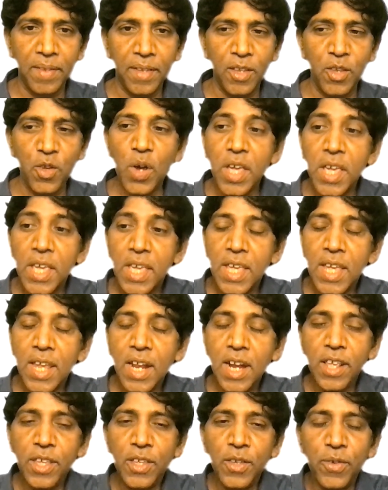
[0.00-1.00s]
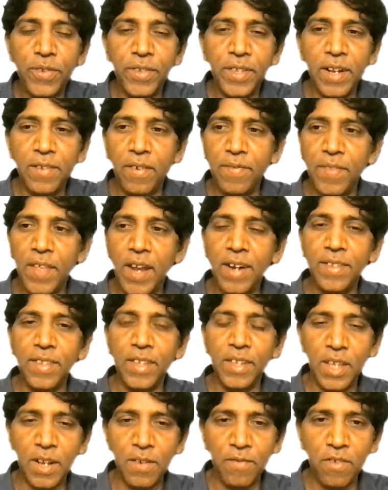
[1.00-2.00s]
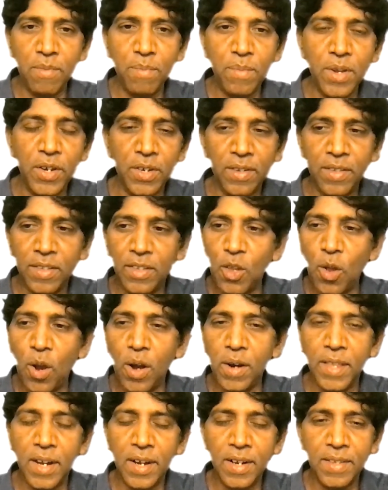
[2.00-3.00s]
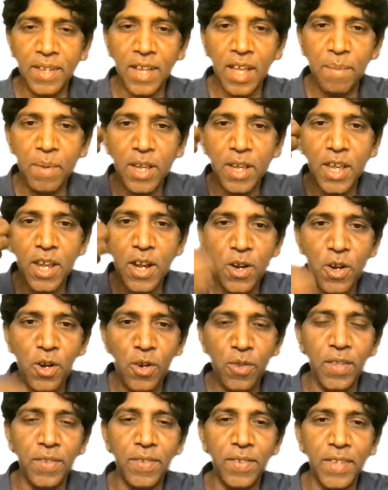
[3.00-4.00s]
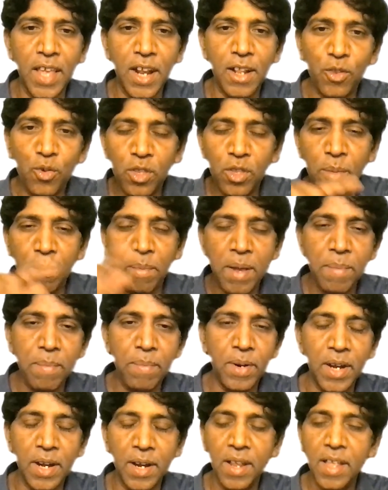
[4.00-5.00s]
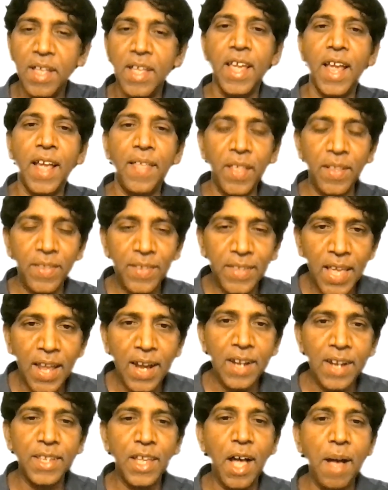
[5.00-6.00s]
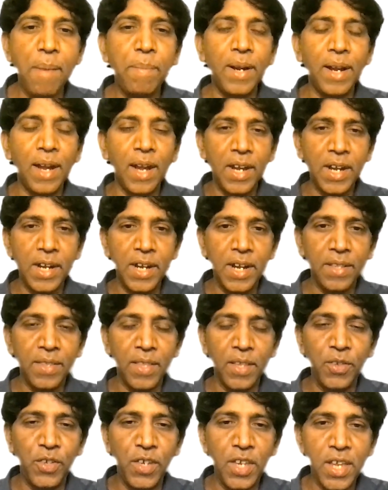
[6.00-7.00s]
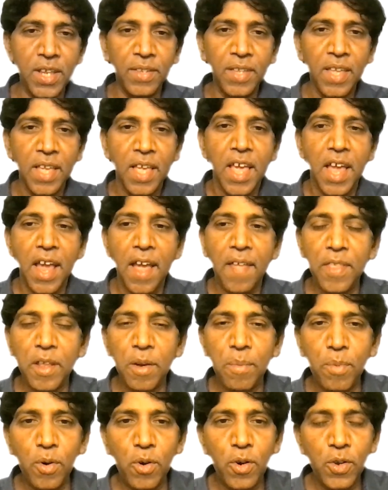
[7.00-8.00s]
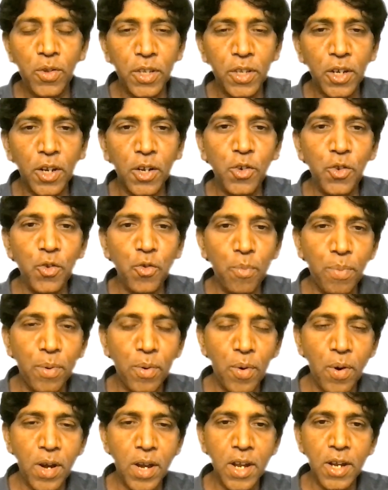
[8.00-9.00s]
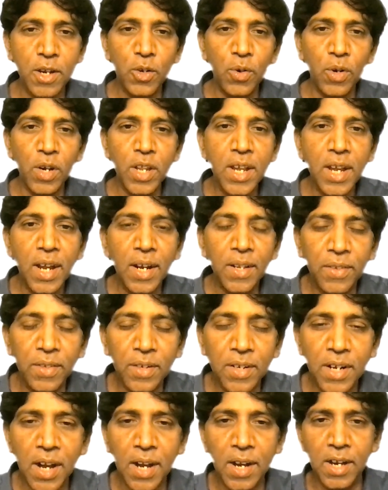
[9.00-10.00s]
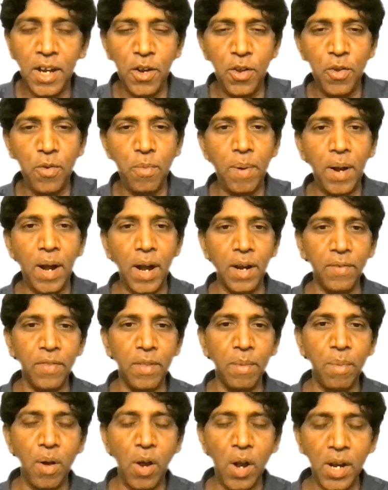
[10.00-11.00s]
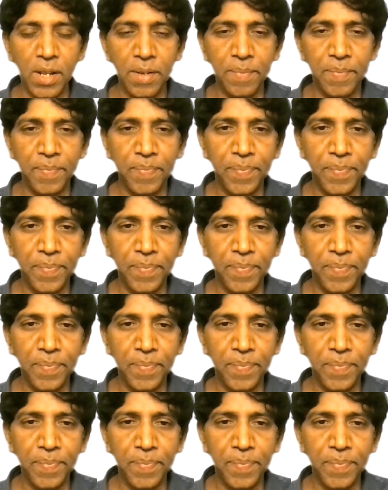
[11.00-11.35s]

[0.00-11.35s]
you are healing yourself, if that's the information thought that is coming into the cell through the membrane, and the cell is upregulating the genes and then producing a new protein to reconstruct a new part of the body.